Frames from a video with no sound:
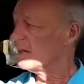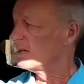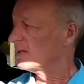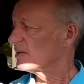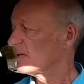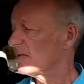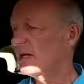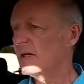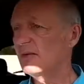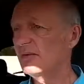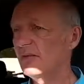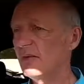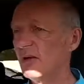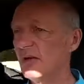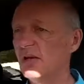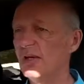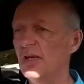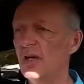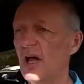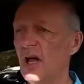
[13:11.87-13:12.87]

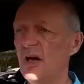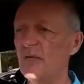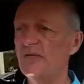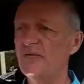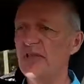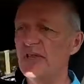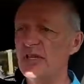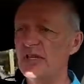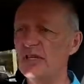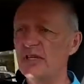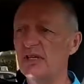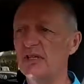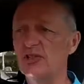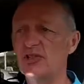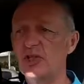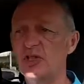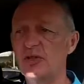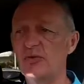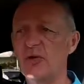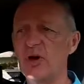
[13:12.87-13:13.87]
So over there
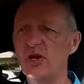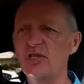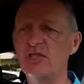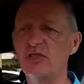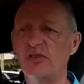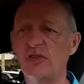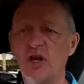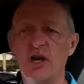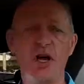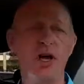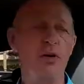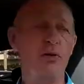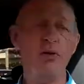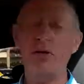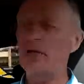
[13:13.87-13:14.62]
to the right I've got a whole